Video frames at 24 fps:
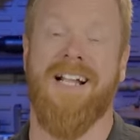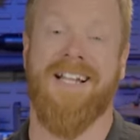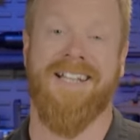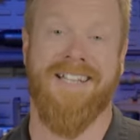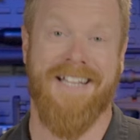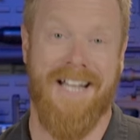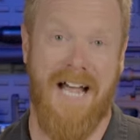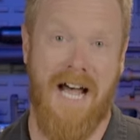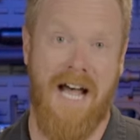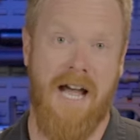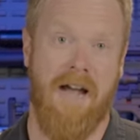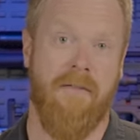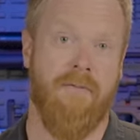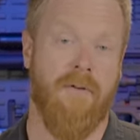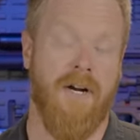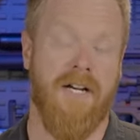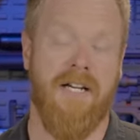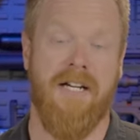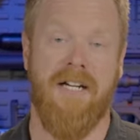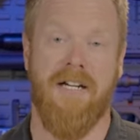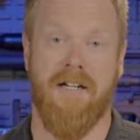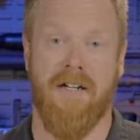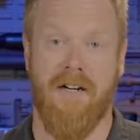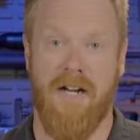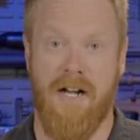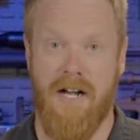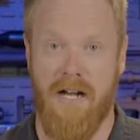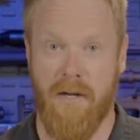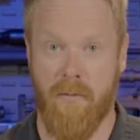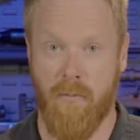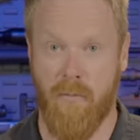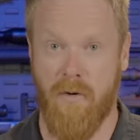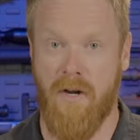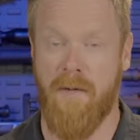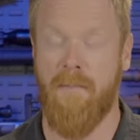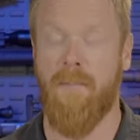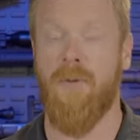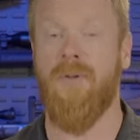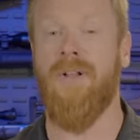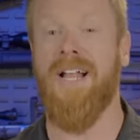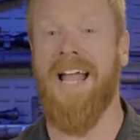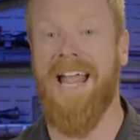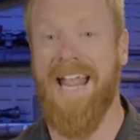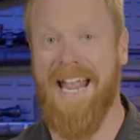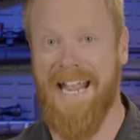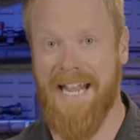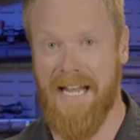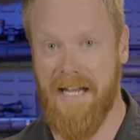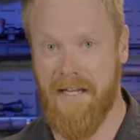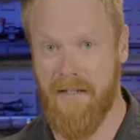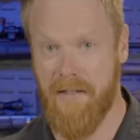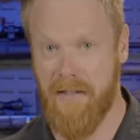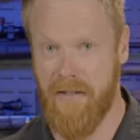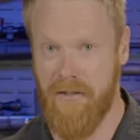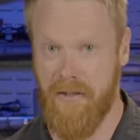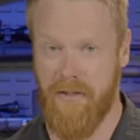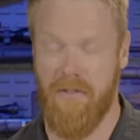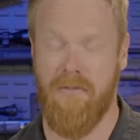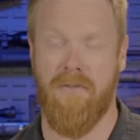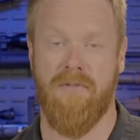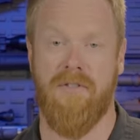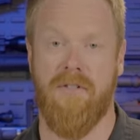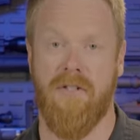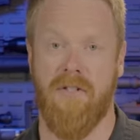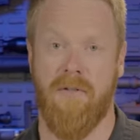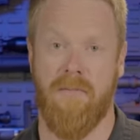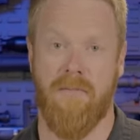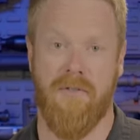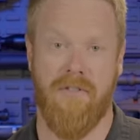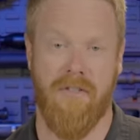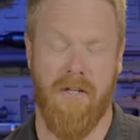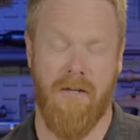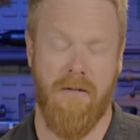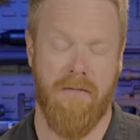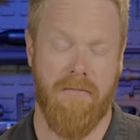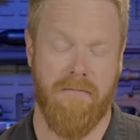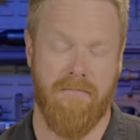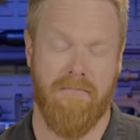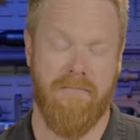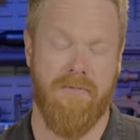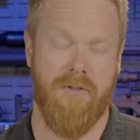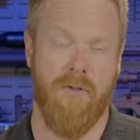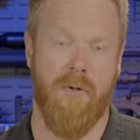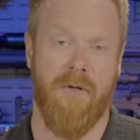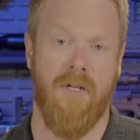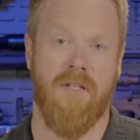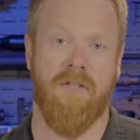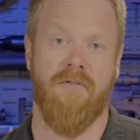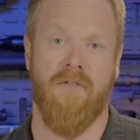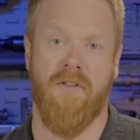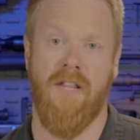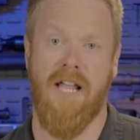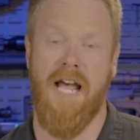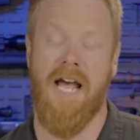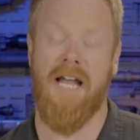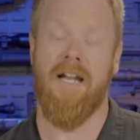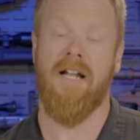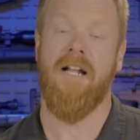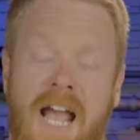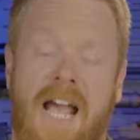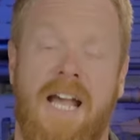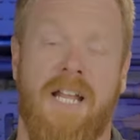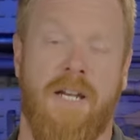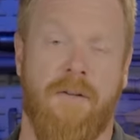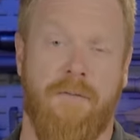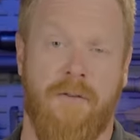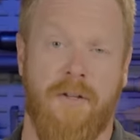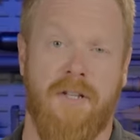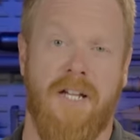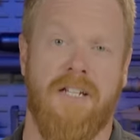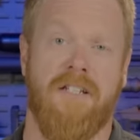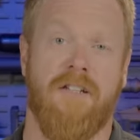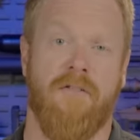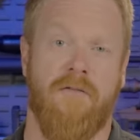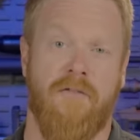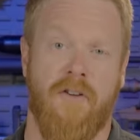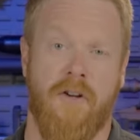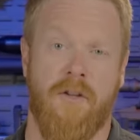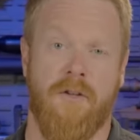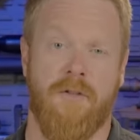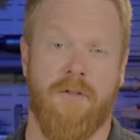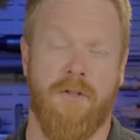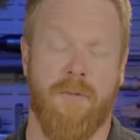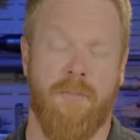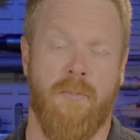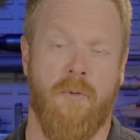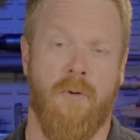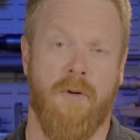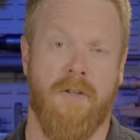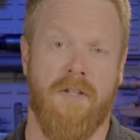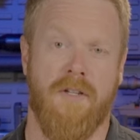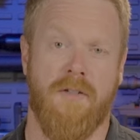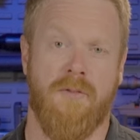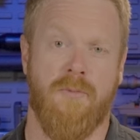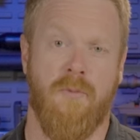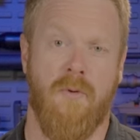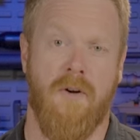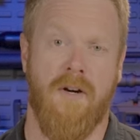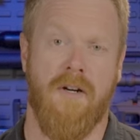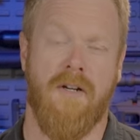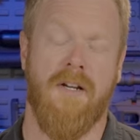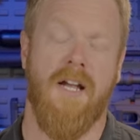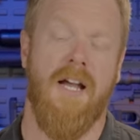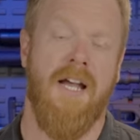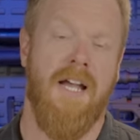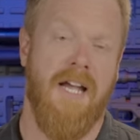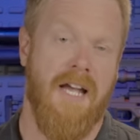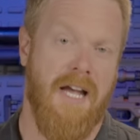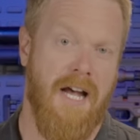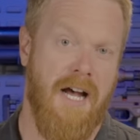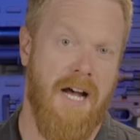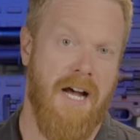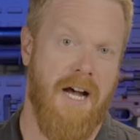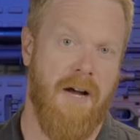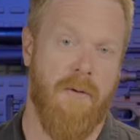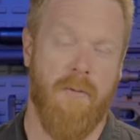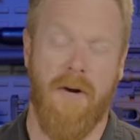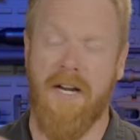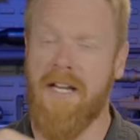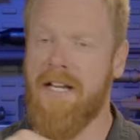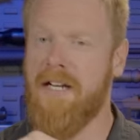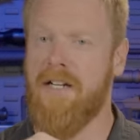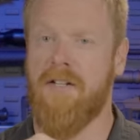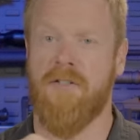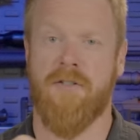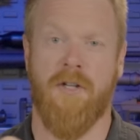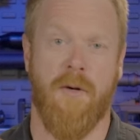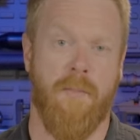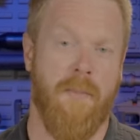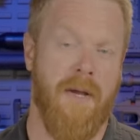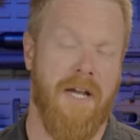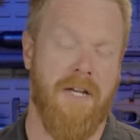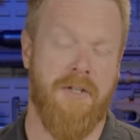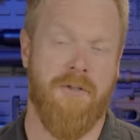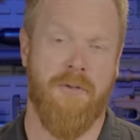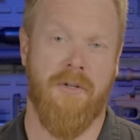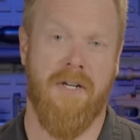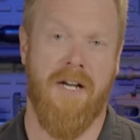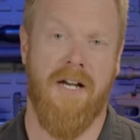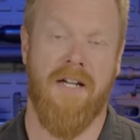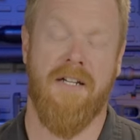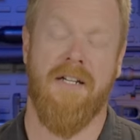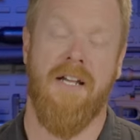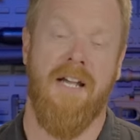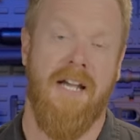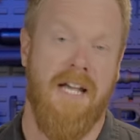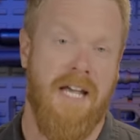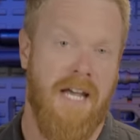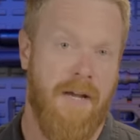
live right here on Rumble and YouTube. So Join us for that. And if you'd like to further support this work, uh, right here is our Patreon.